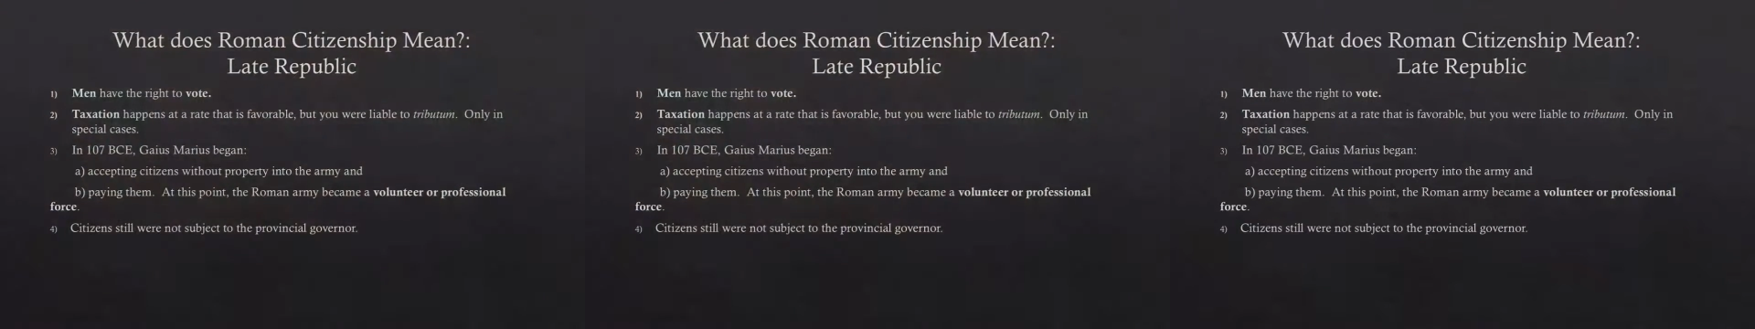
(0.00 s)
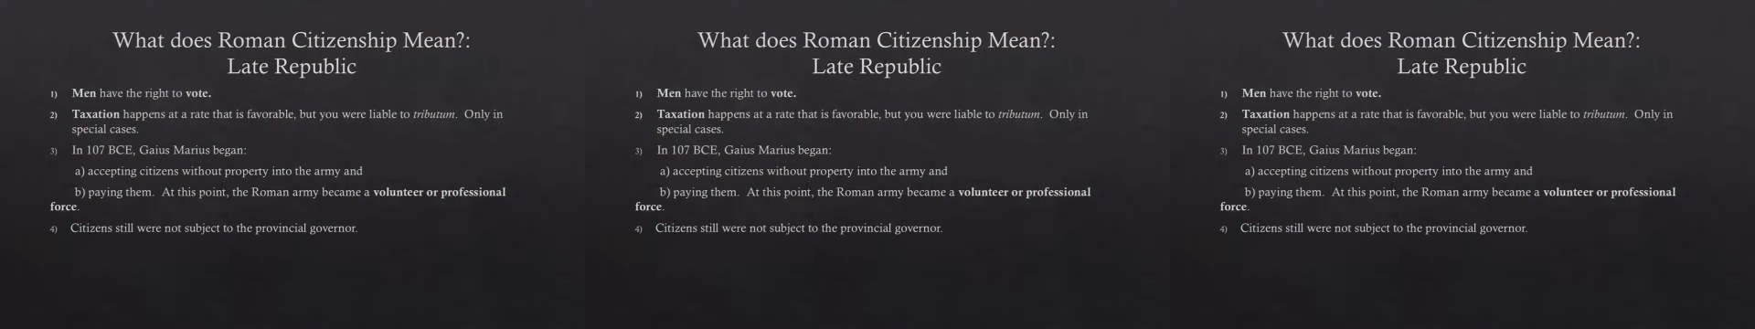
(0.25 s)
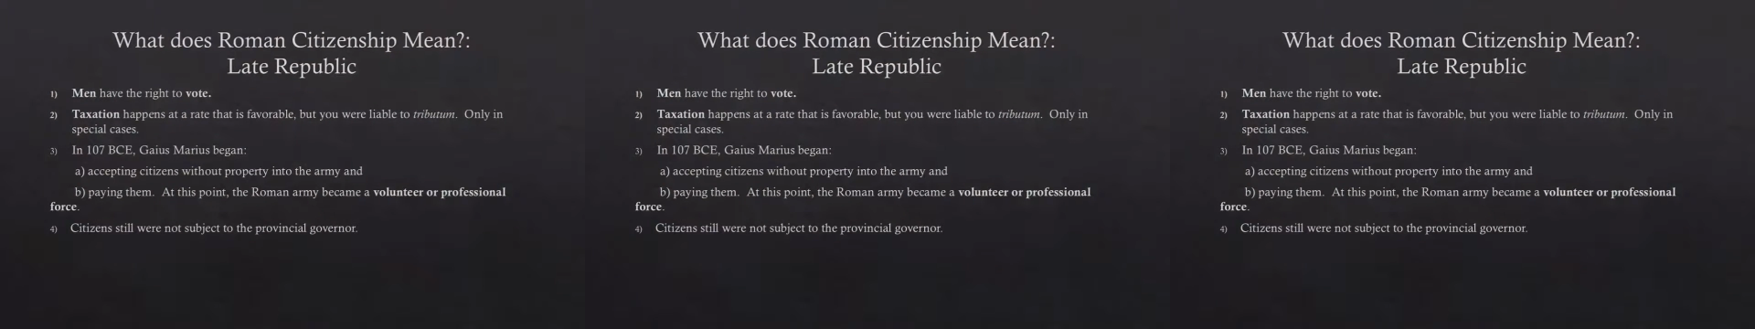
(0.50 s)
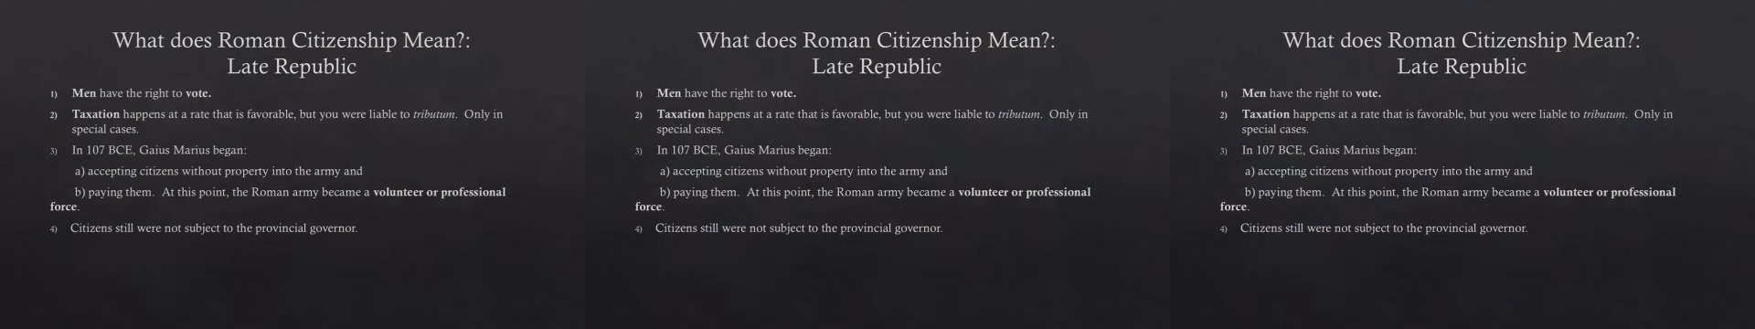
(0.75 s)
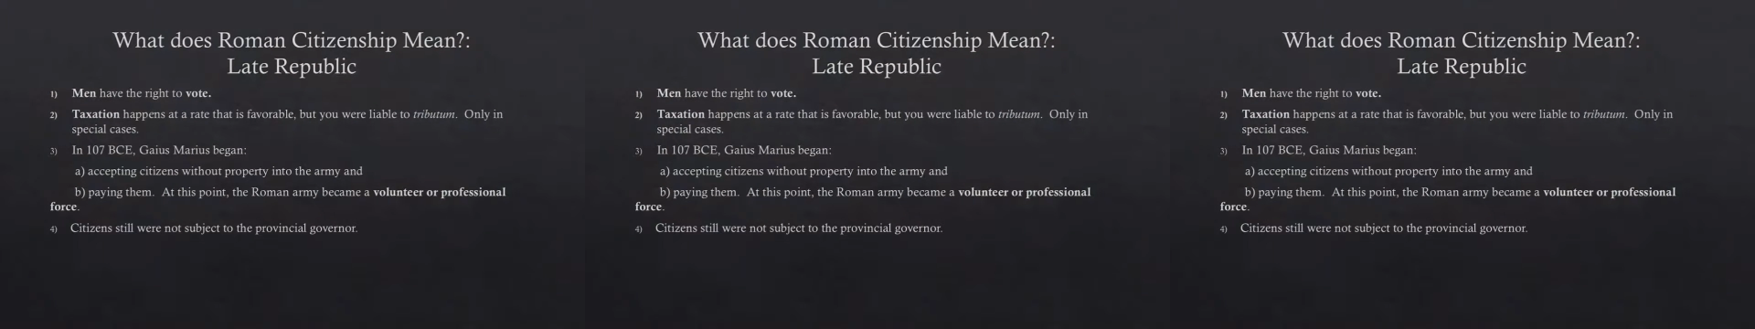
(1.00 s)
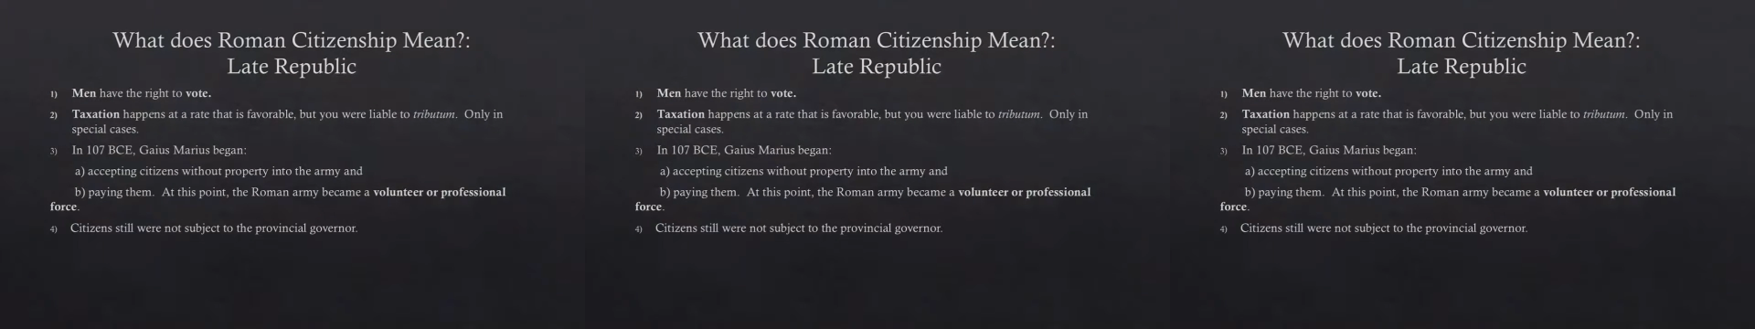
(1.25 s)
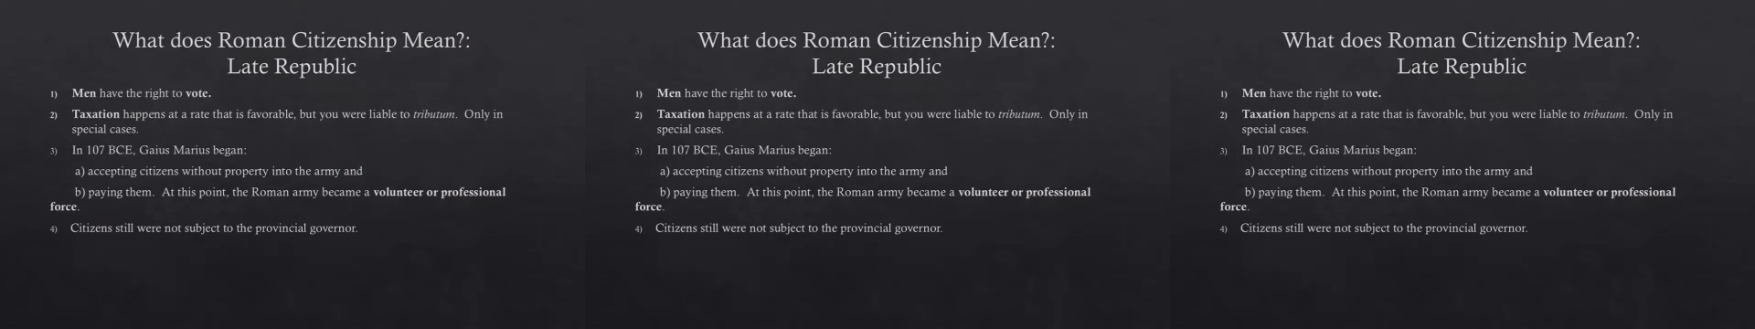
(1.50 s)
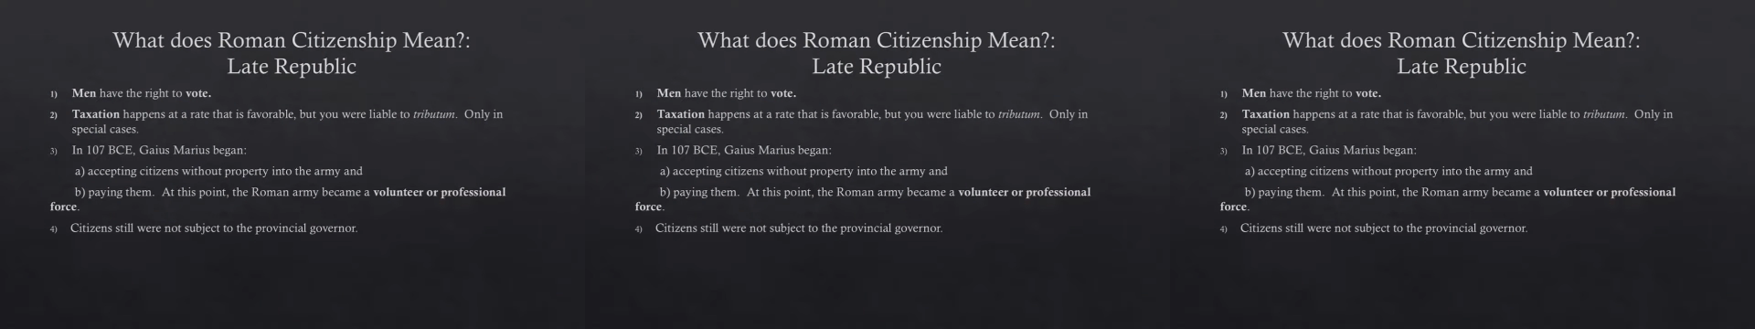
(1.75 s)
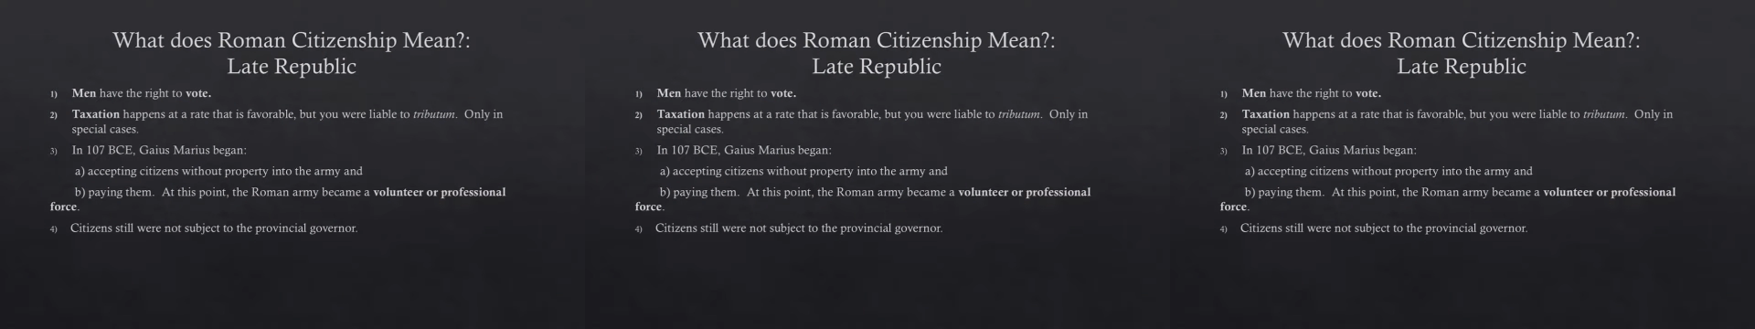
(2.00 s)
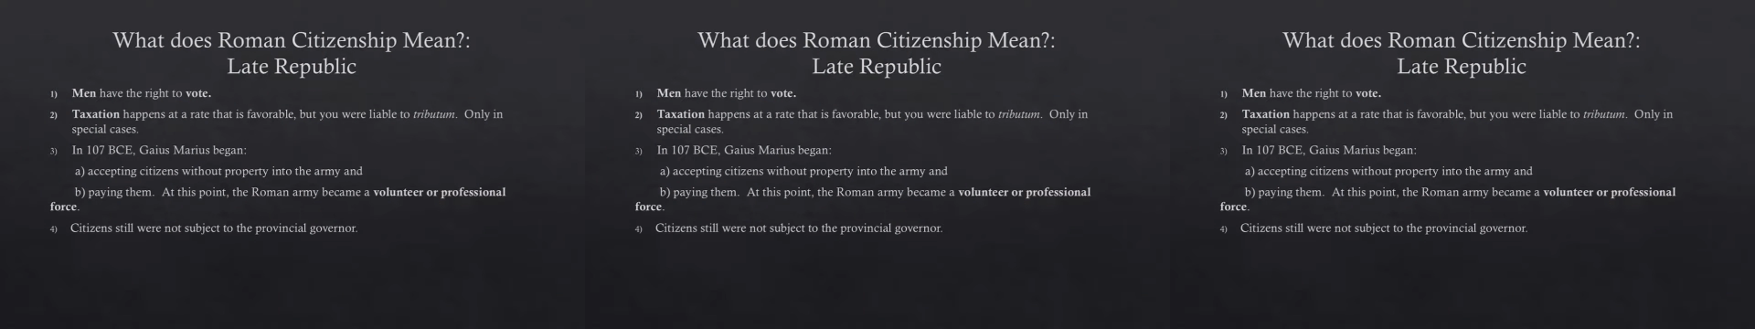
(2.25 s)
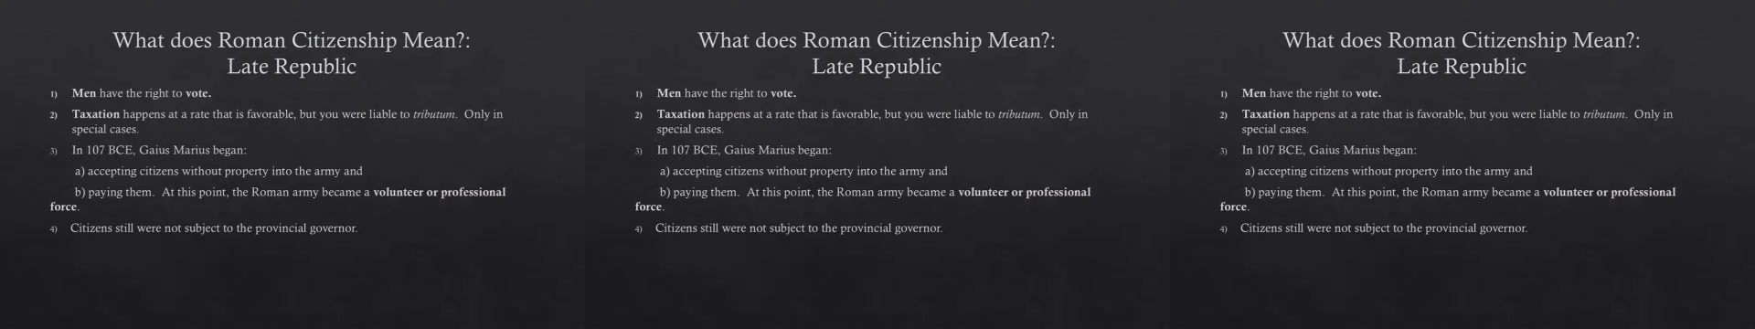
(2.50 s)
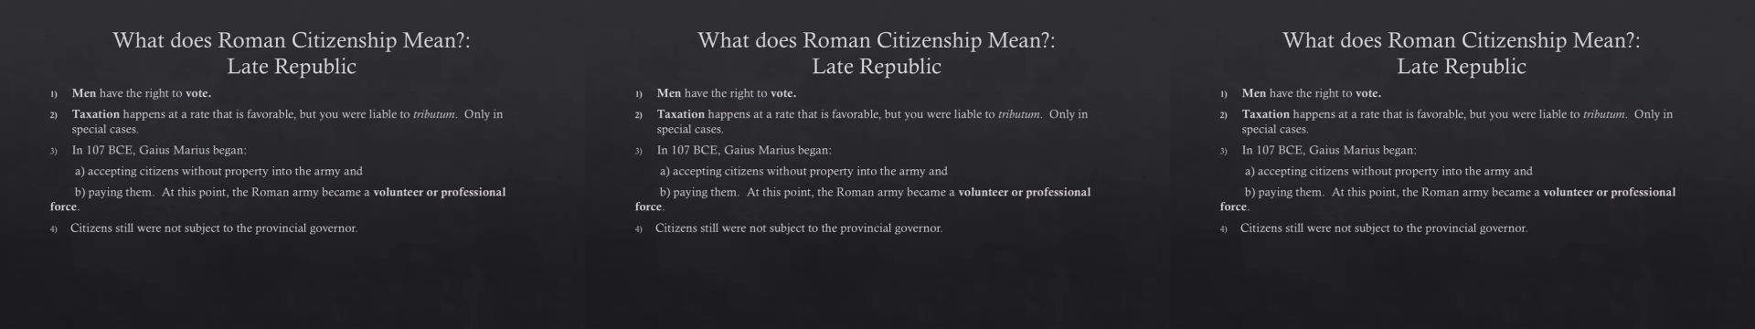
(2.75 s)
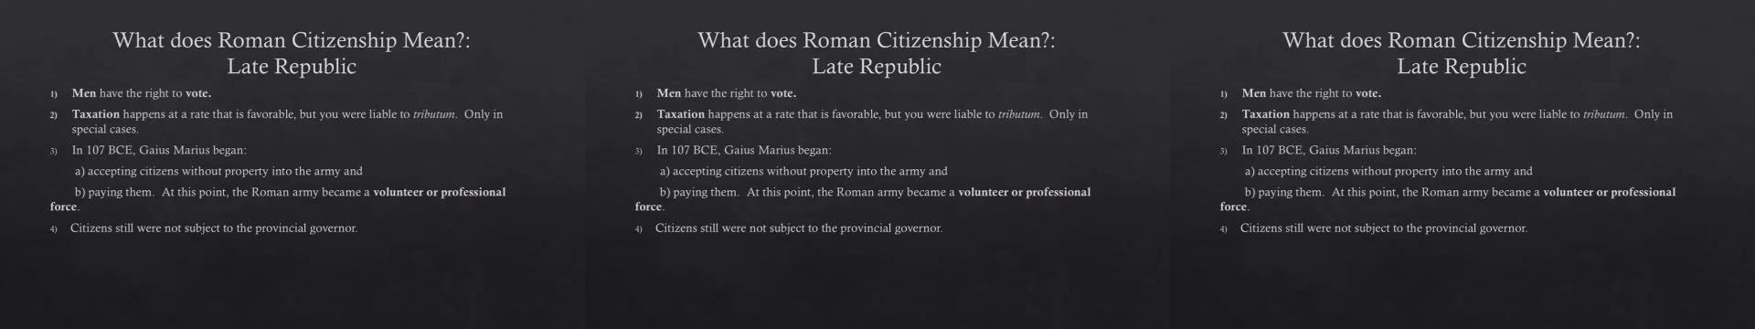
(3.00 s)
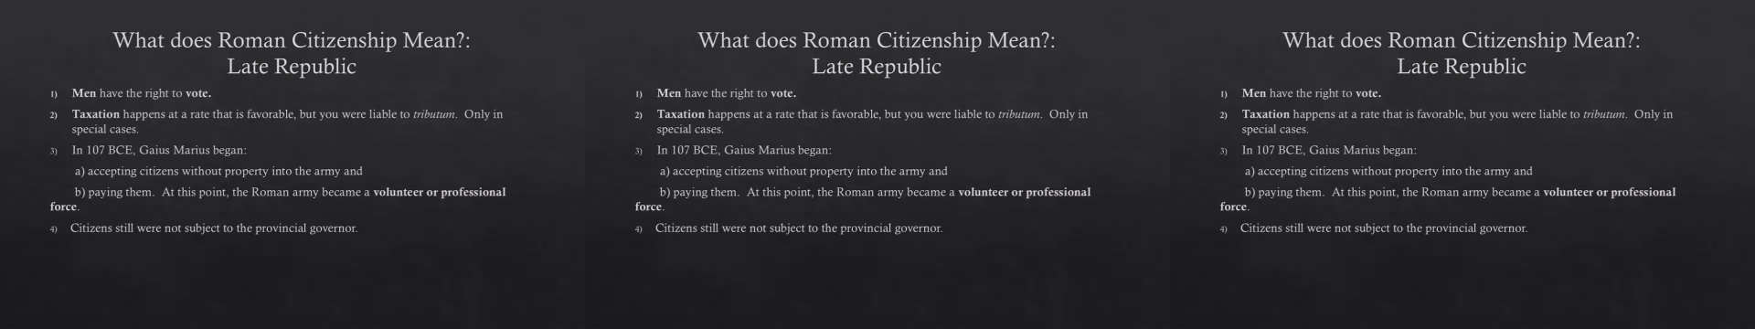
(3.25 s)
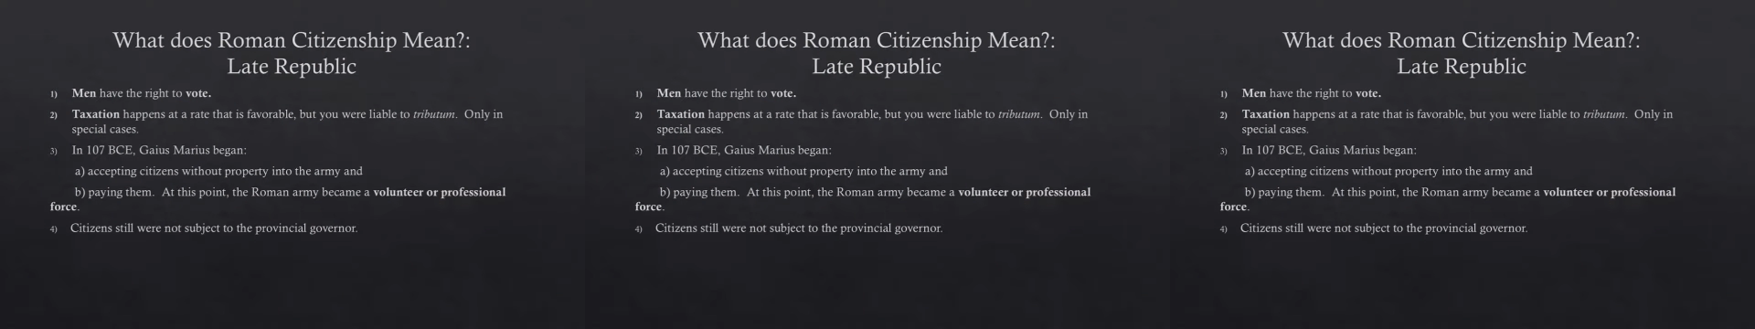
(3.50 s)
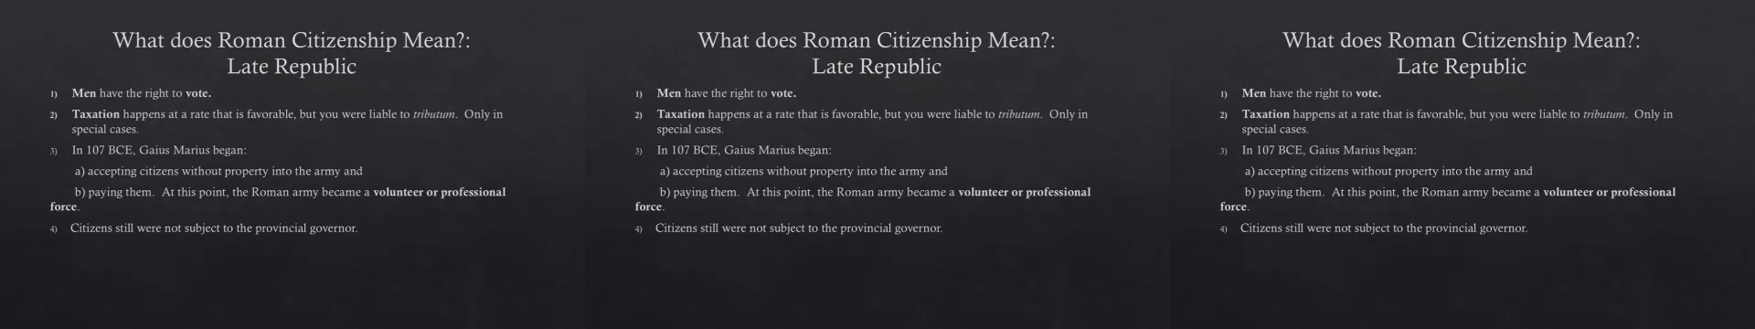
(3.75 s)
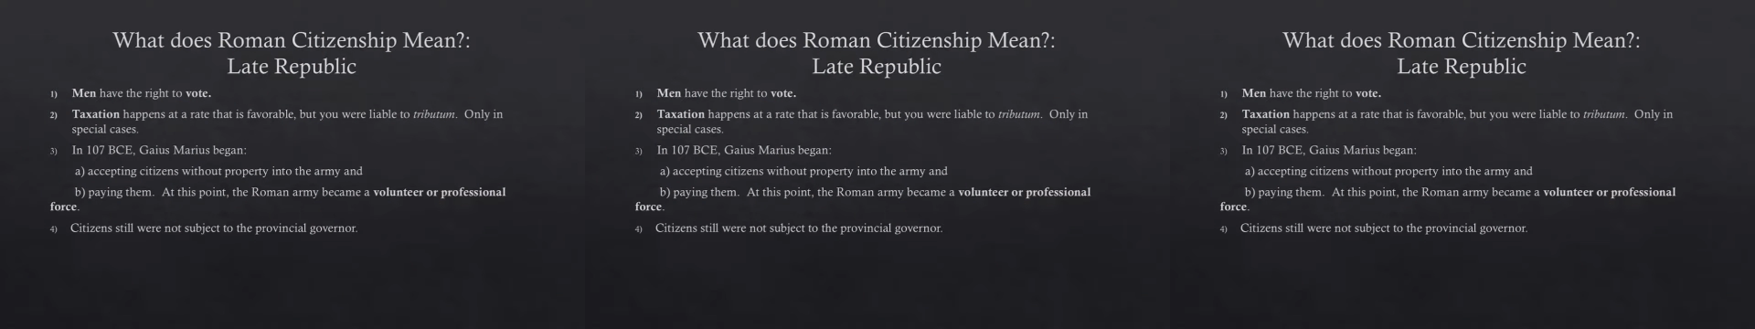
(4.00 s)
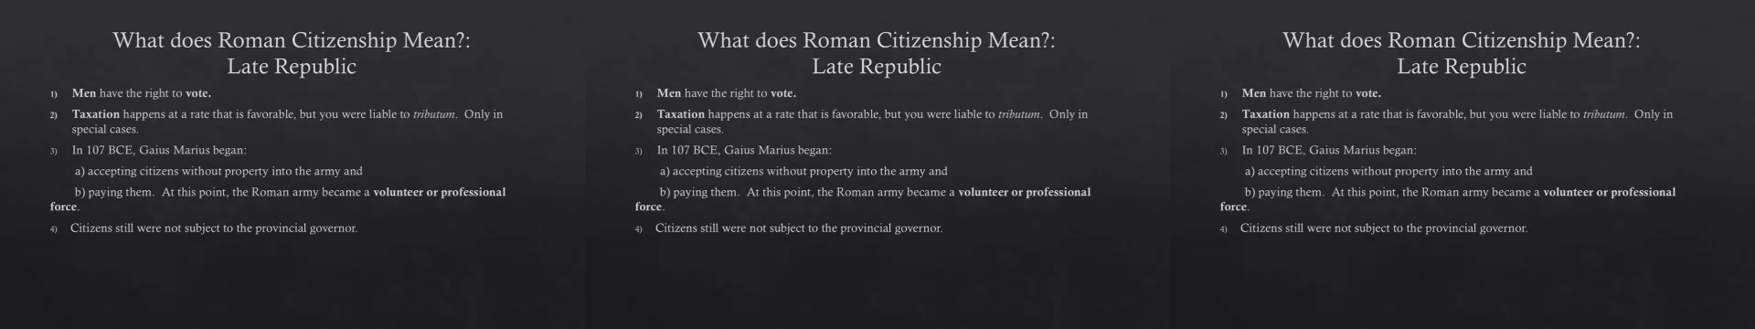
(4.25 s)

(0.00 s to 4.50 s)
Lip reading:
(no speaker visible)